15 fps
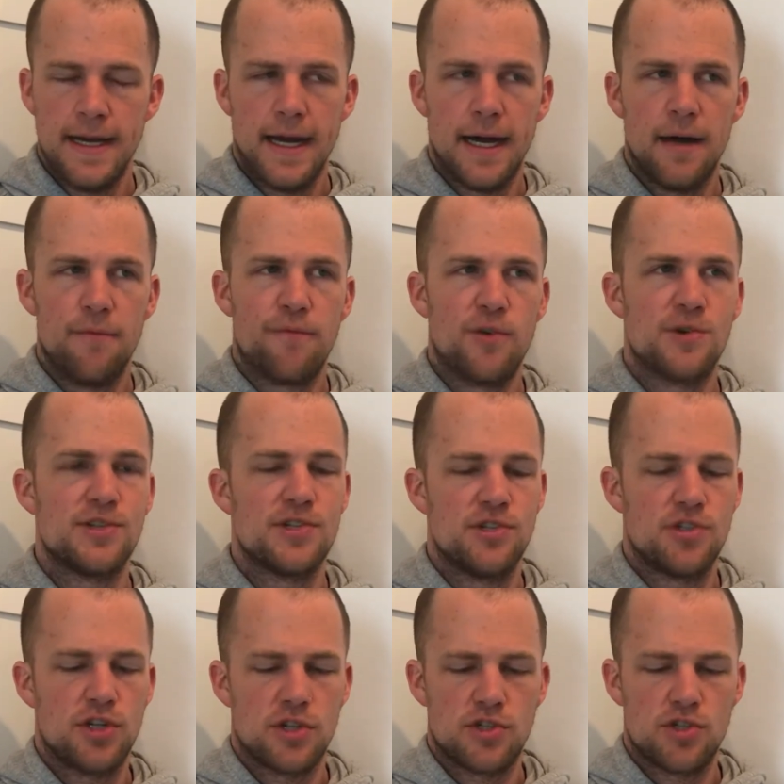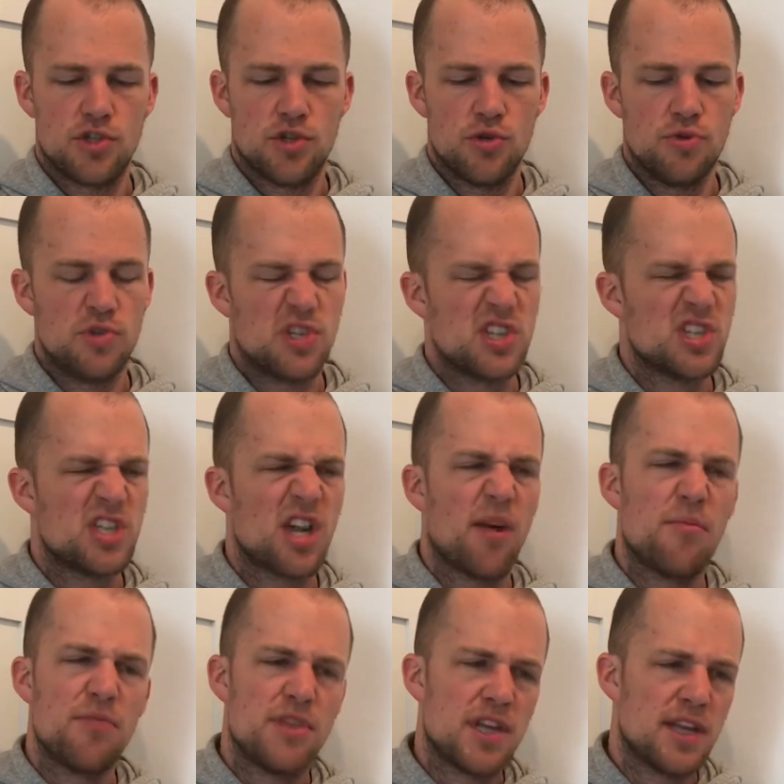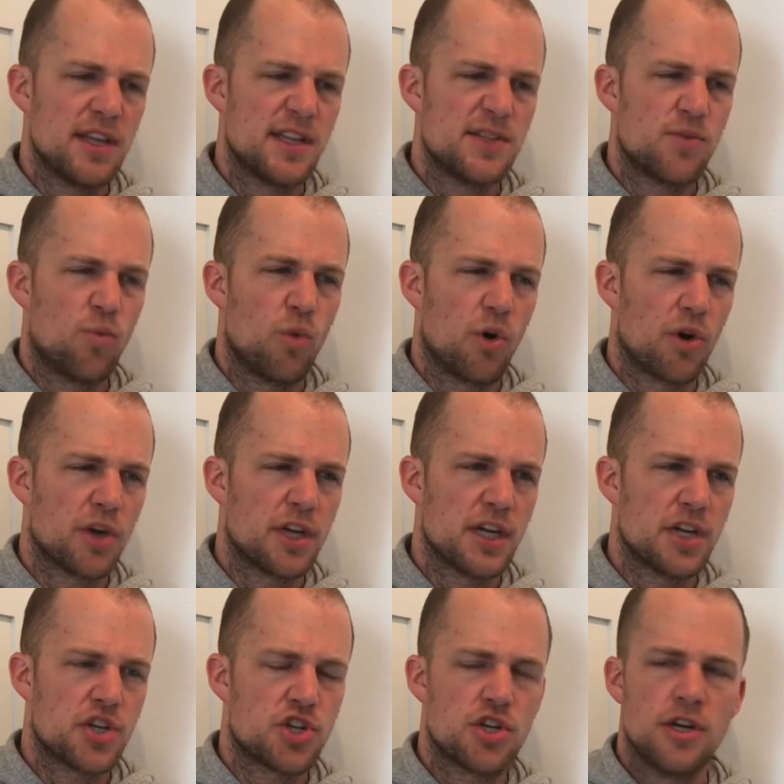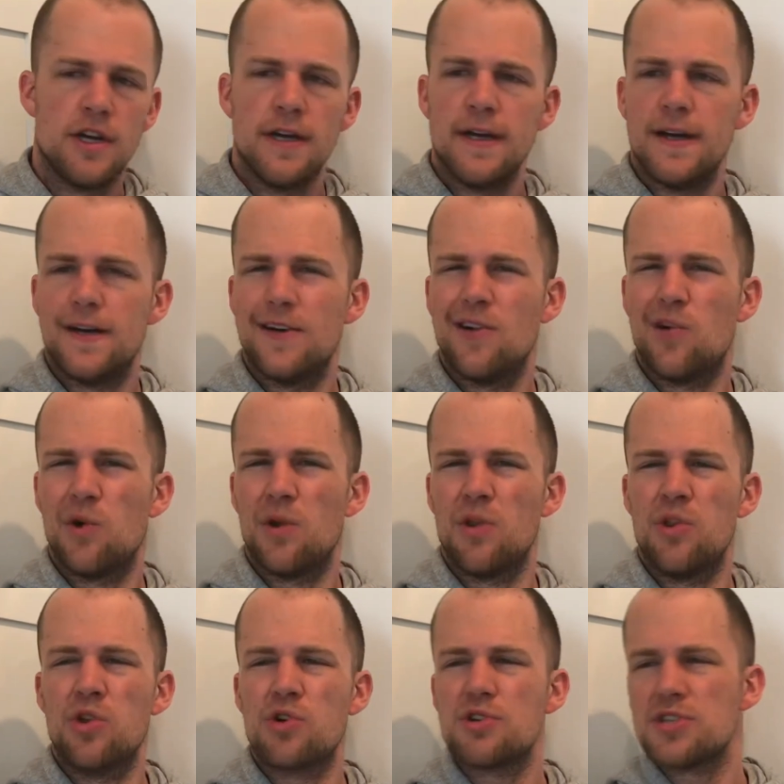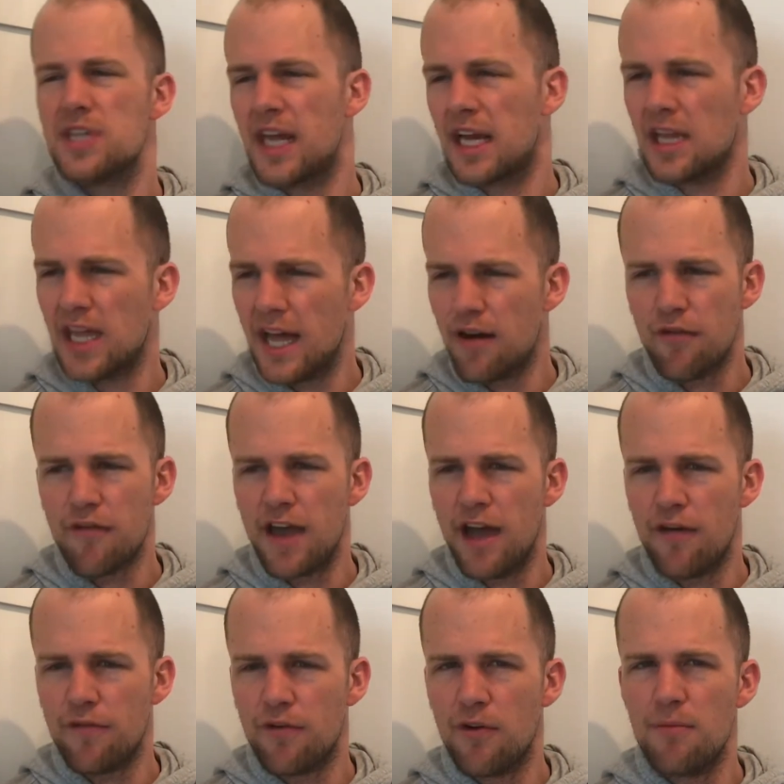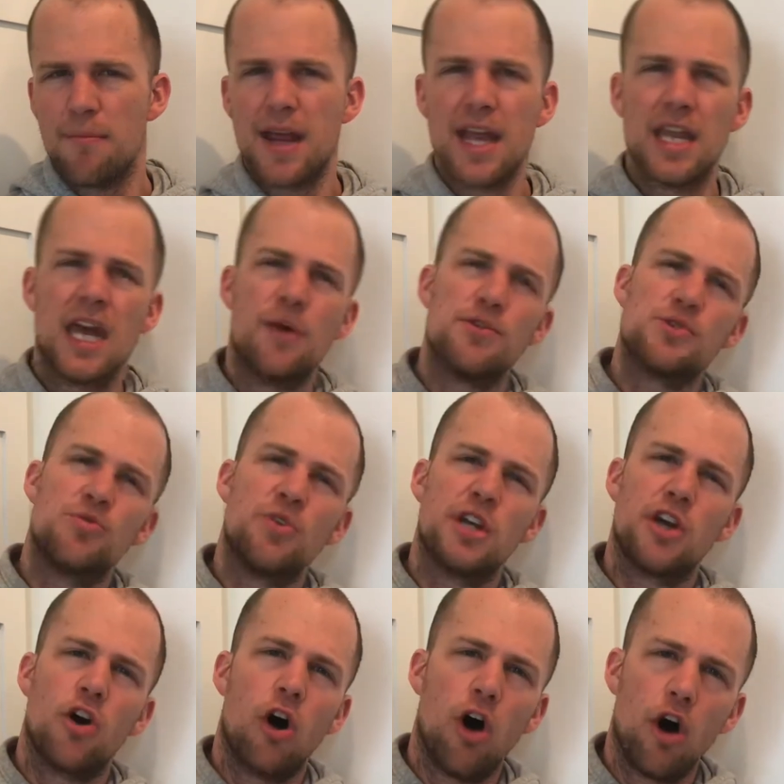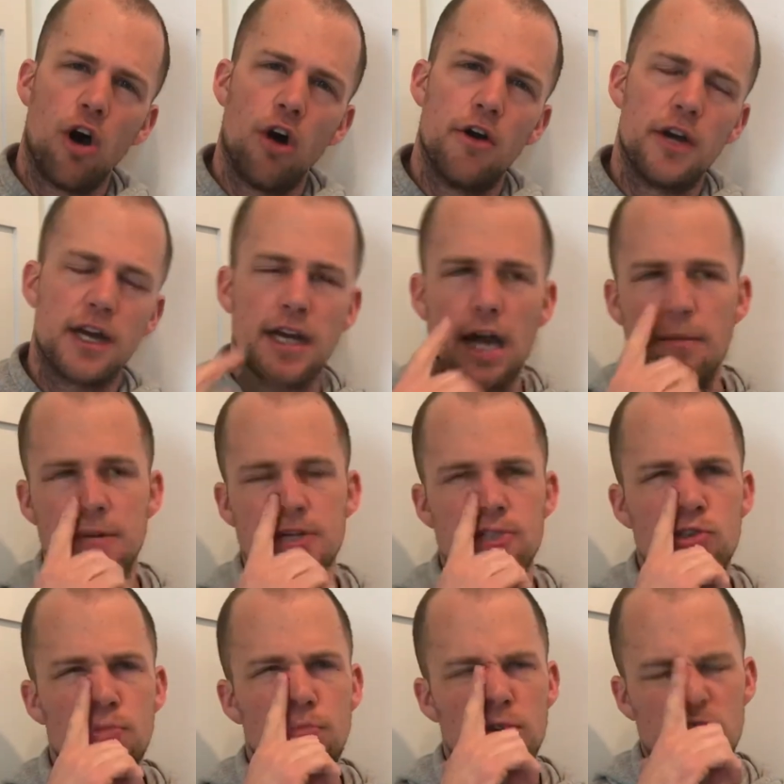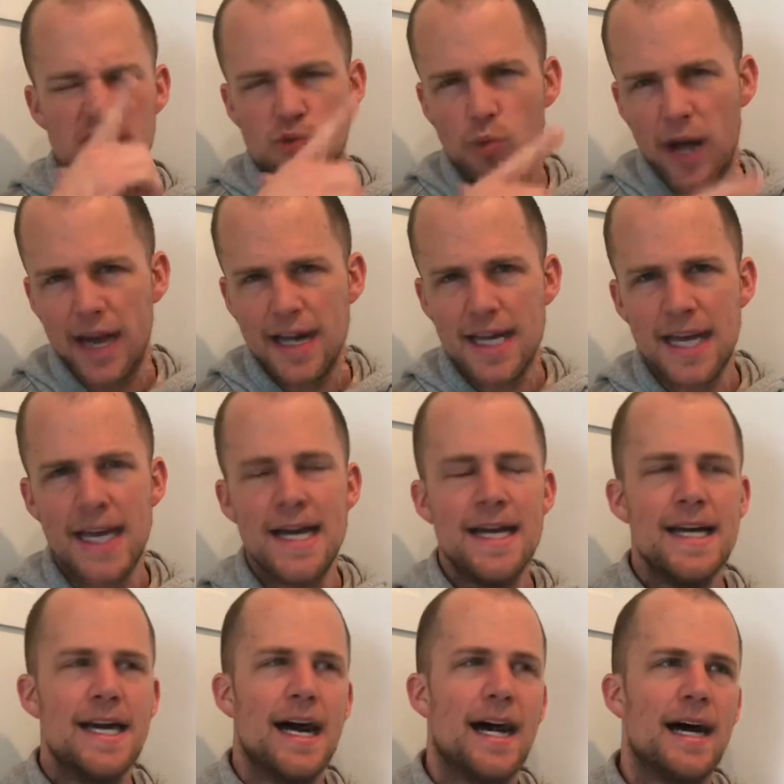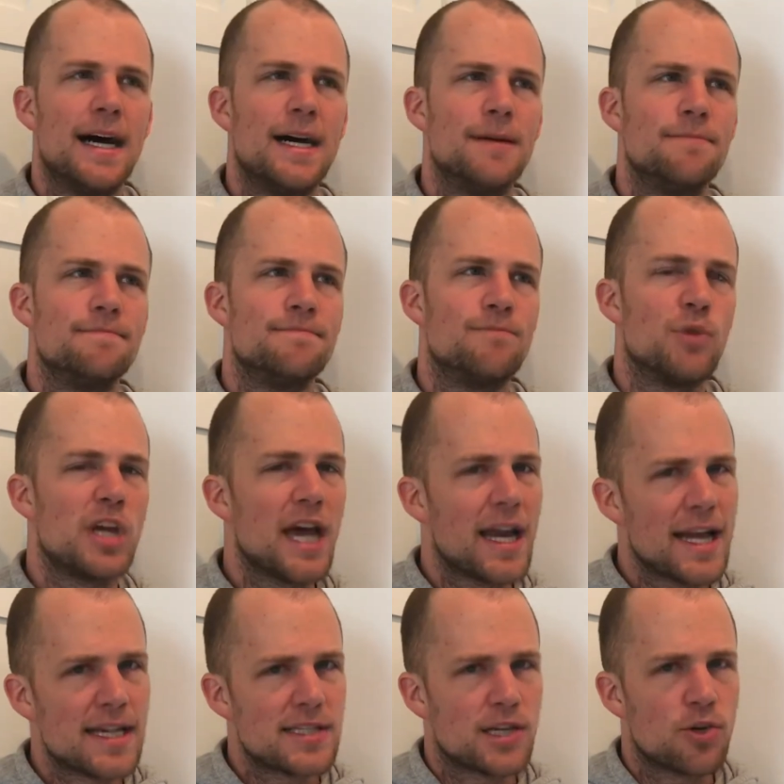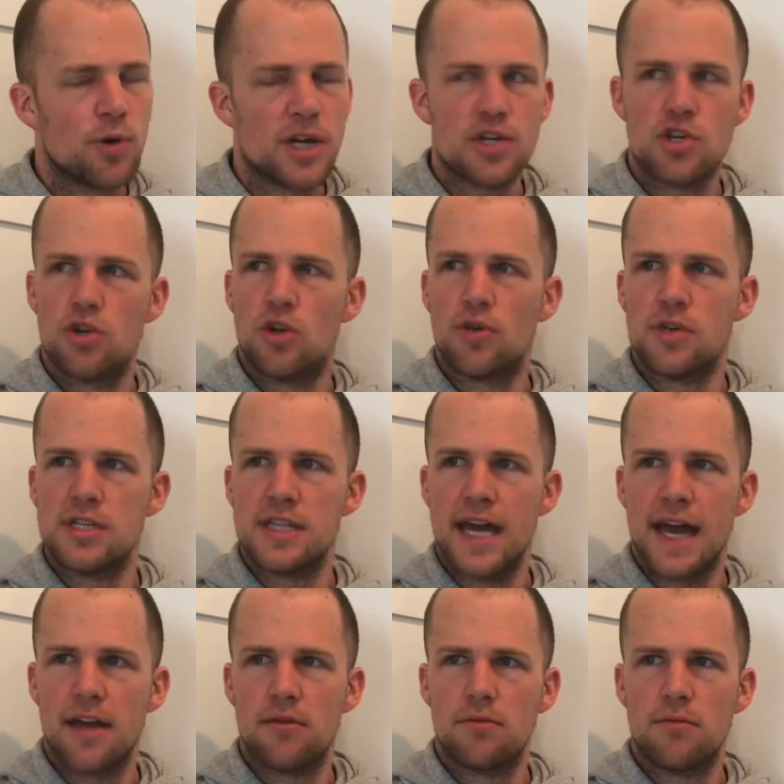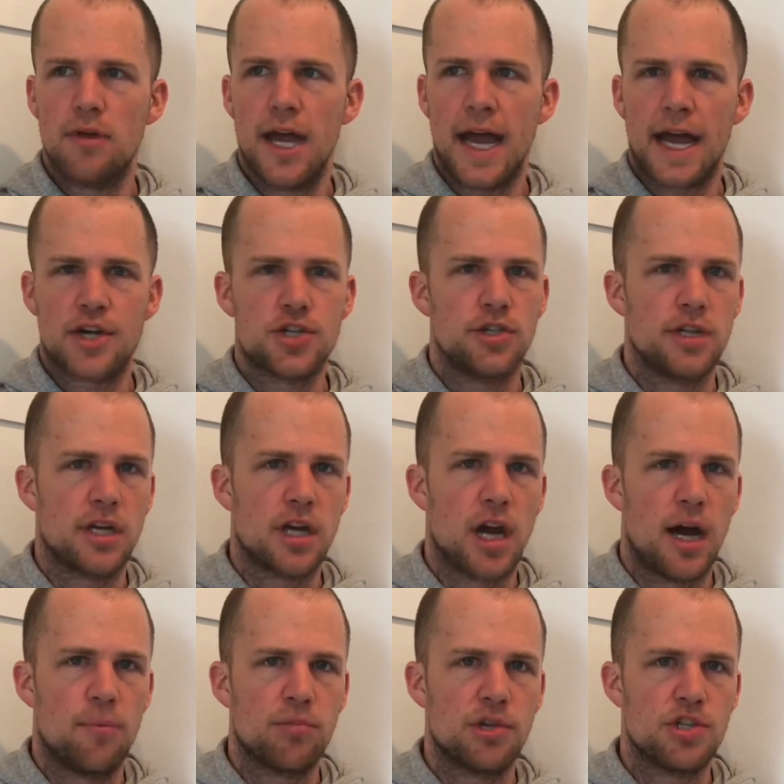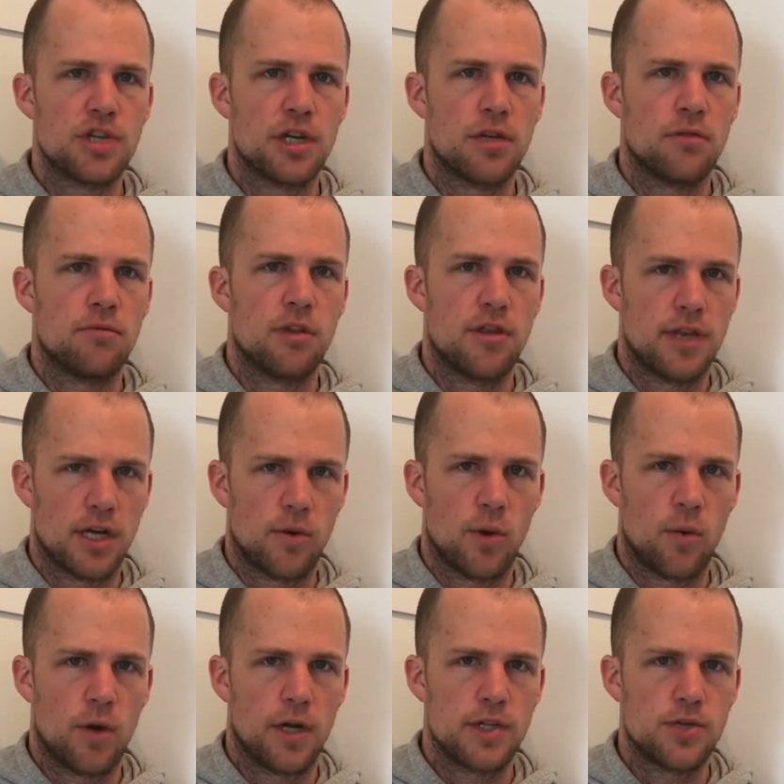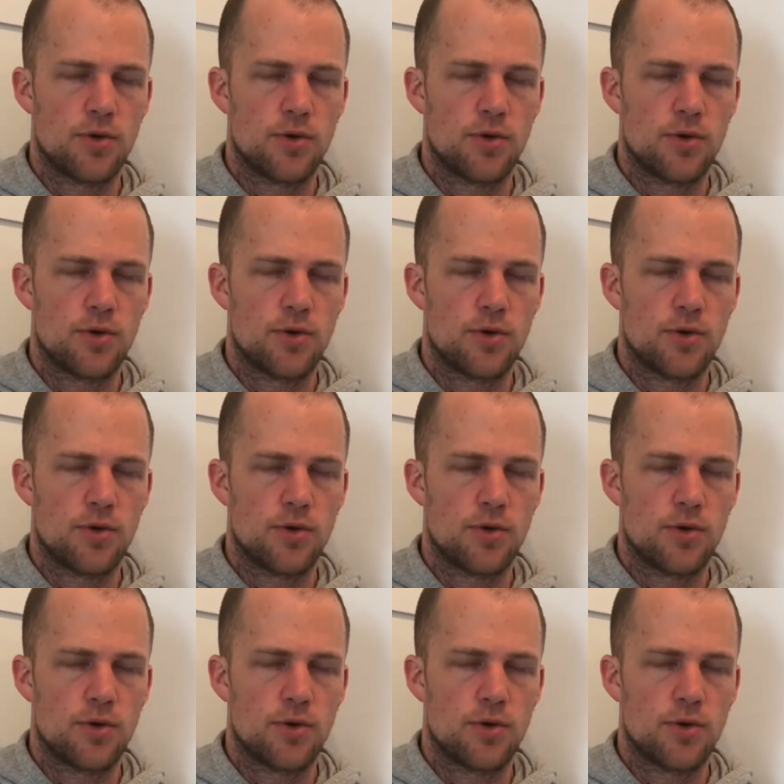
versus just choose something that's workish or it looks like a lot of effort. Man, that was really hard. It got me super sweaty. We got to ask the question though, is that actually accomplishing the thing we want it to